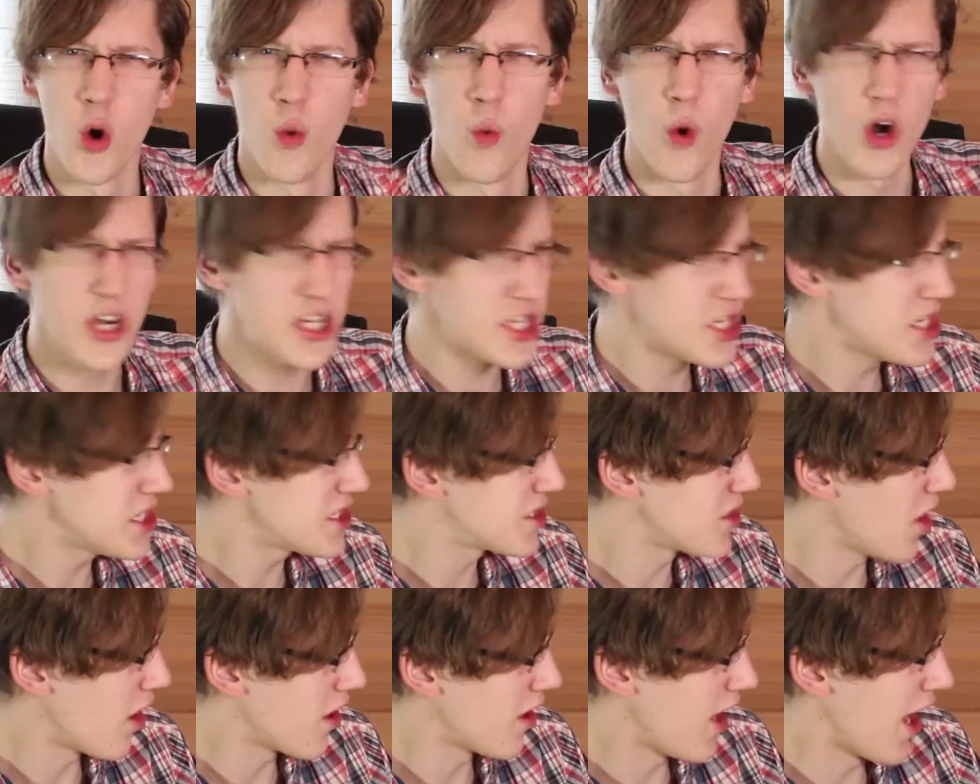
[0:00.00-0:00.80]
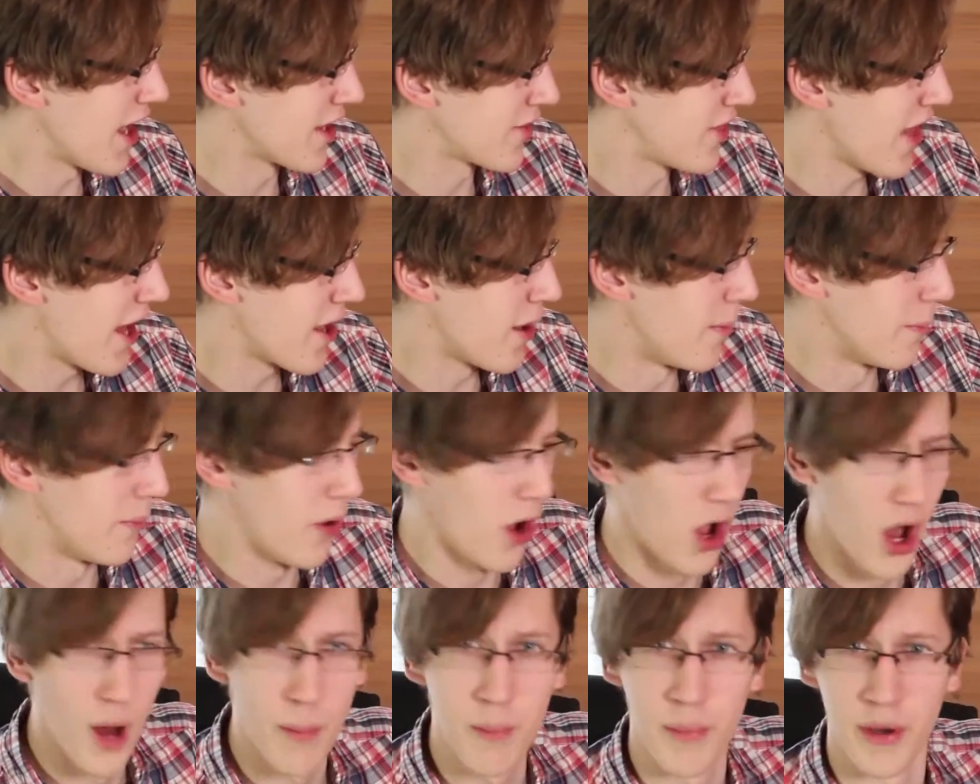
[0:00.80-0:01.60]
Was she done like that on
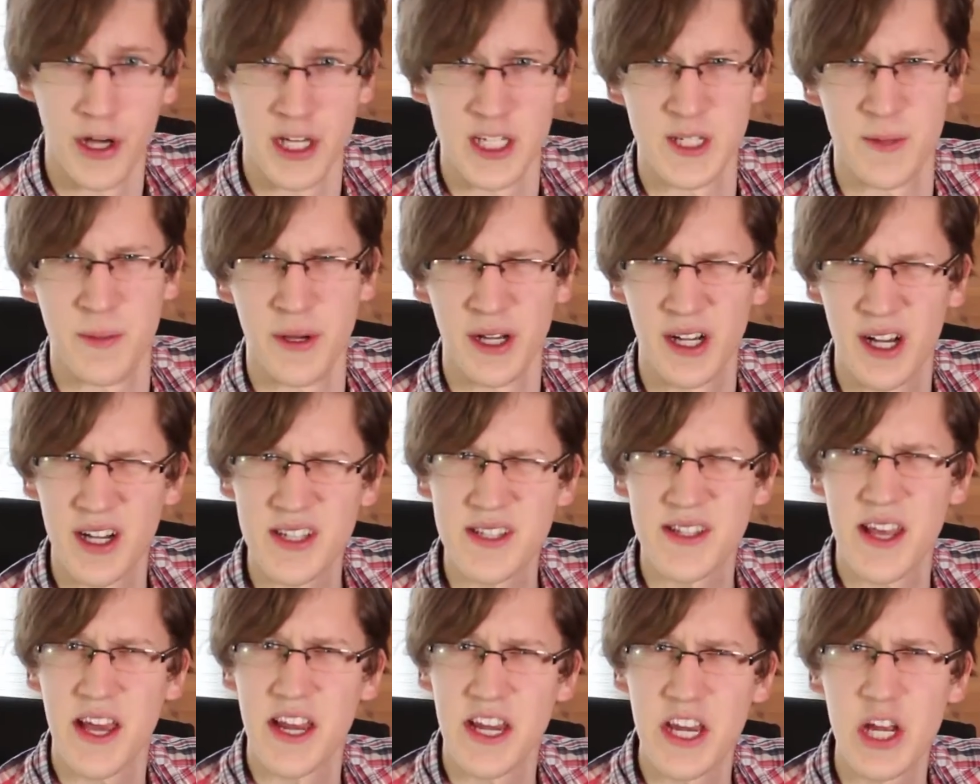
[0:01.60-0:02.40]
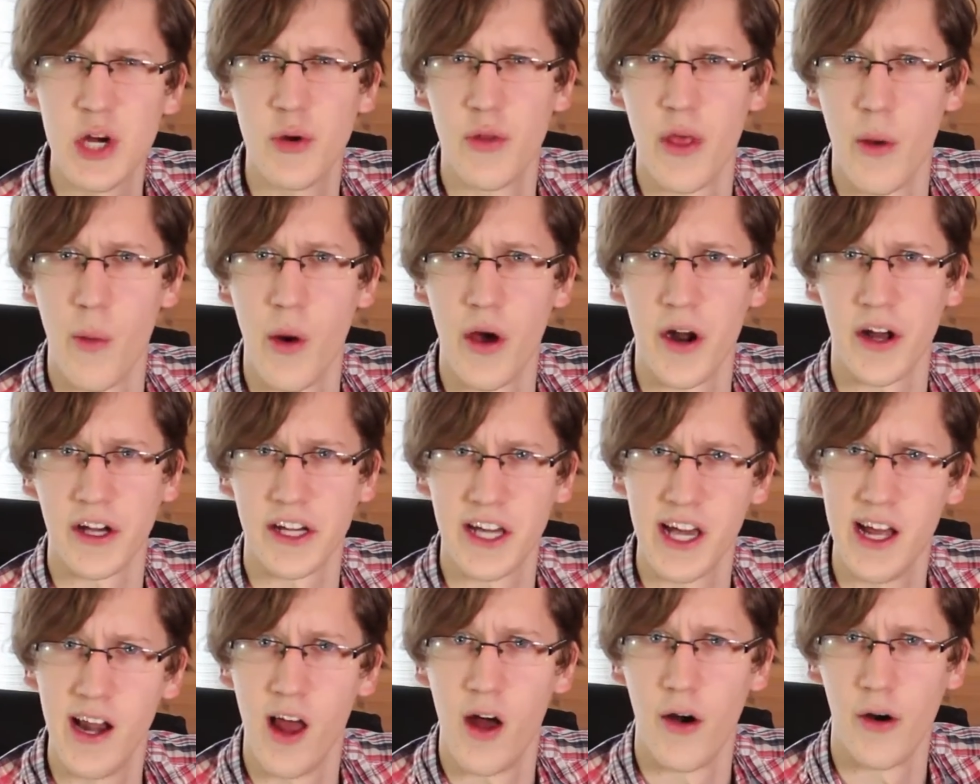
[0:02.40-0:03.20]
purpose because they knew they want
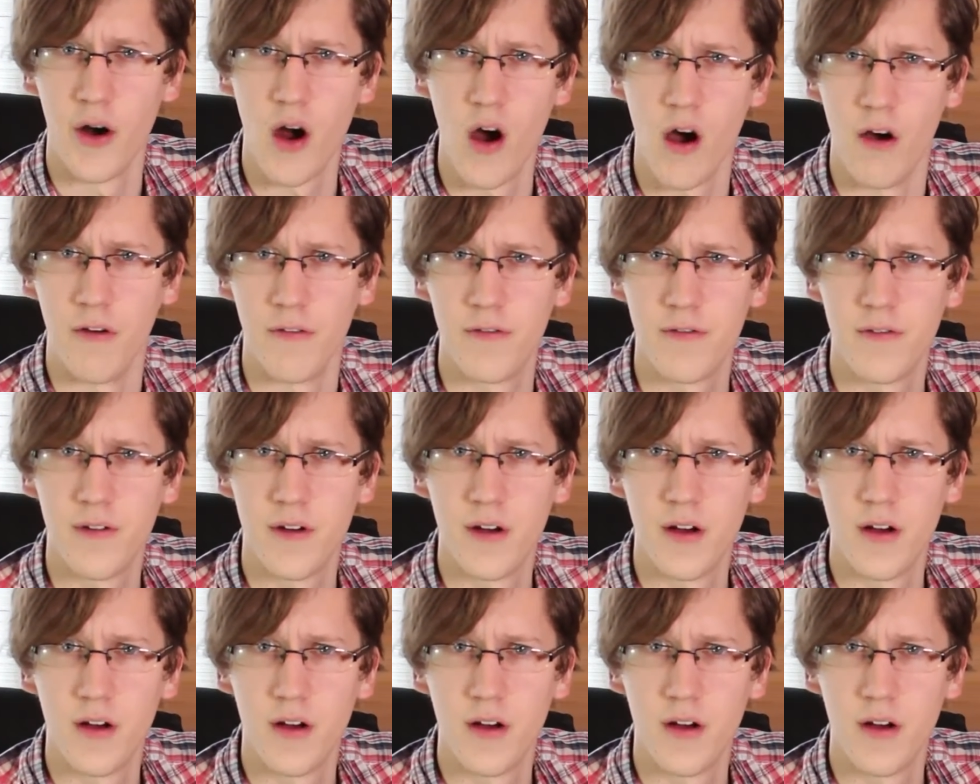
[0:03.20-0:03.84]
to kill her off?